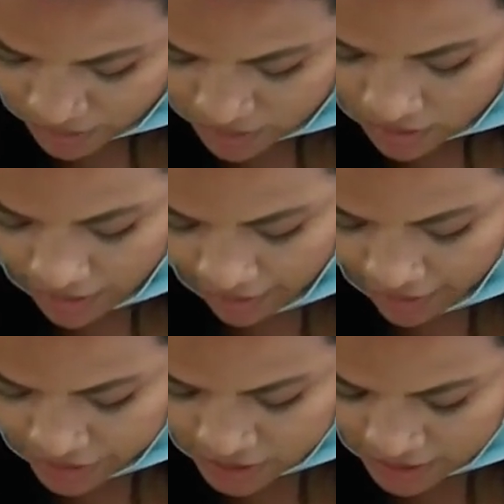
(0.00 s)
Air
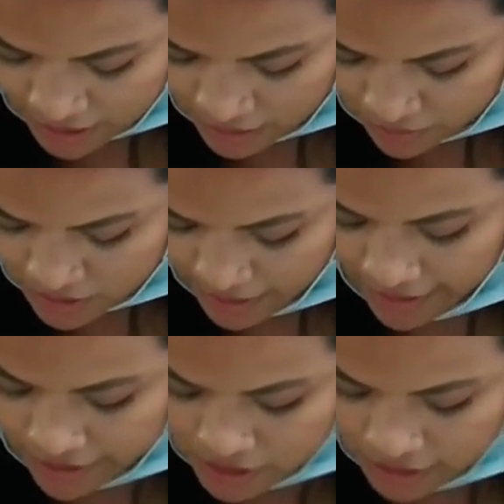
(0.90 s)
seemed
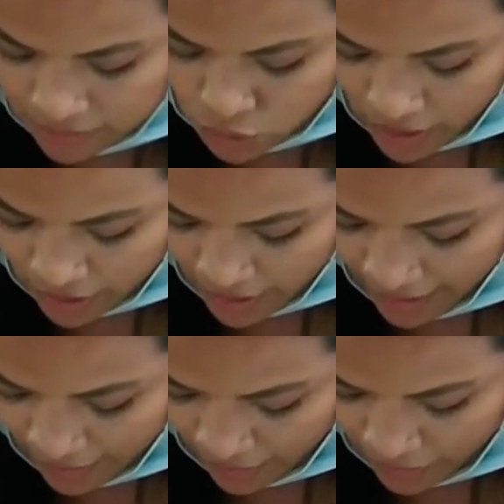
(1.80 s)
what or
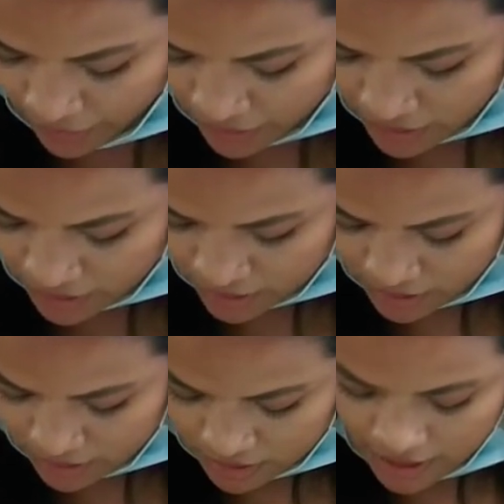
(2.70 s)
how?
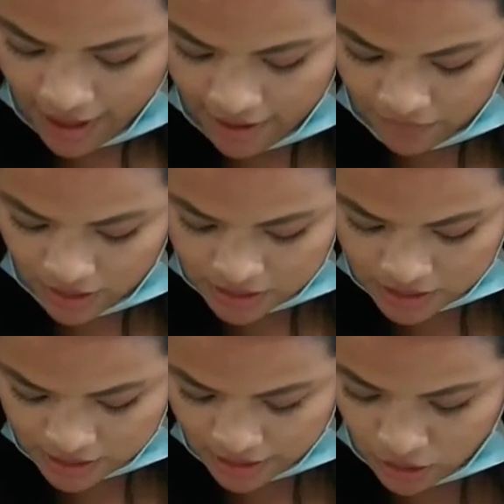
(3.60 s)
Heavy and
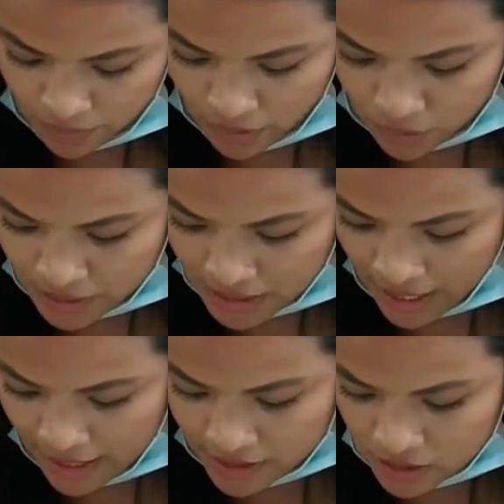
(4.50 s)
still. Both
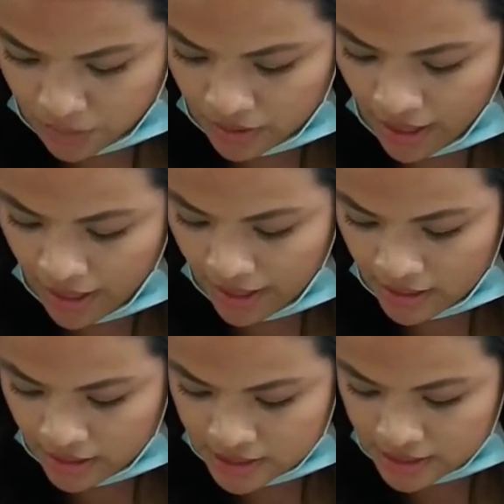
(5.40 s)
PAs. Number 9.
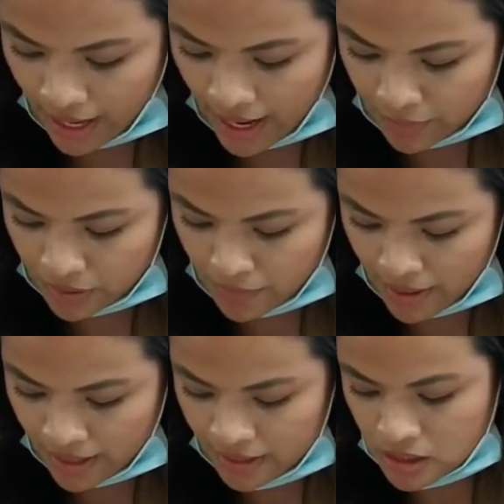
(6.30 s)
The sky
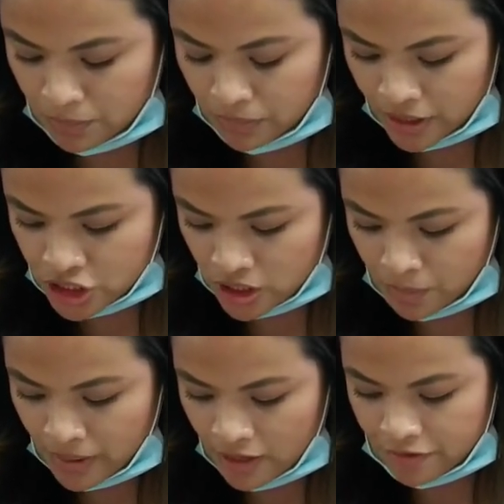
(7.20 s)
remained a blushing
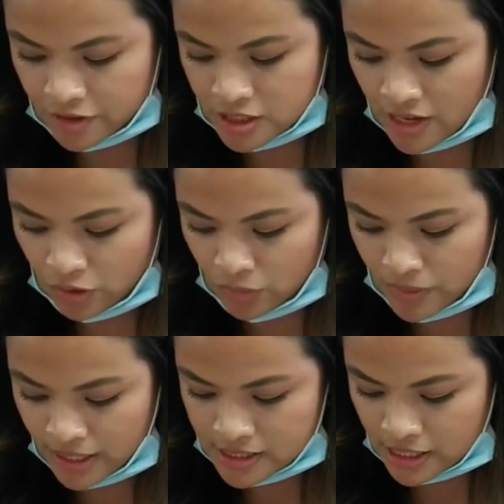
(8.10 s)
pink for several
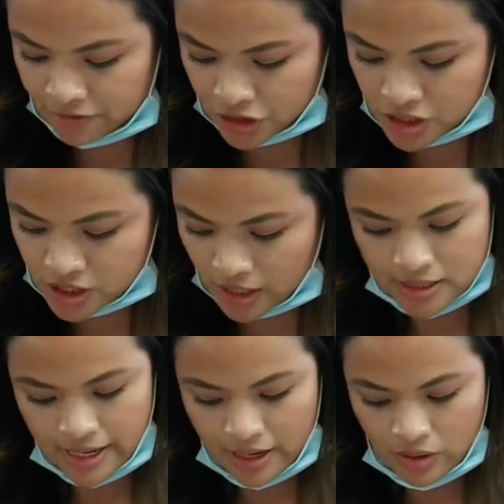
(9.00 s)
minutes after
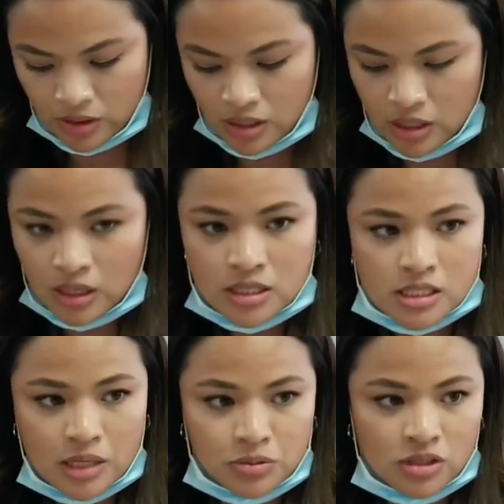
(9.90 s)
sundown.
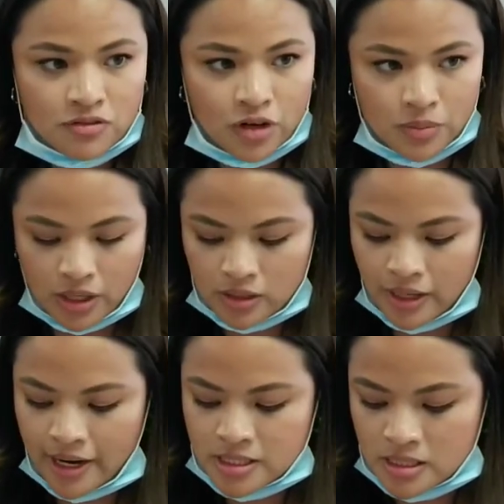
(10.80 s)
Subject and verb there,
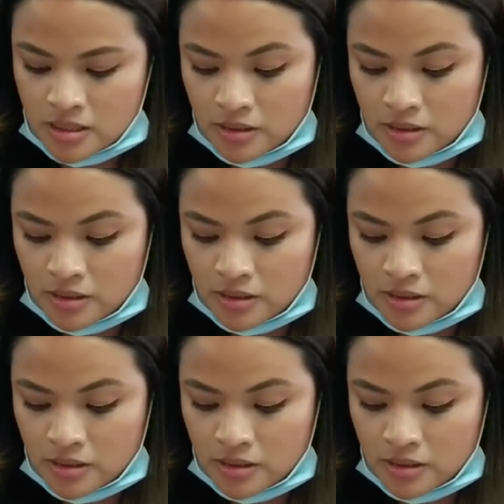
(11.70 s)
class.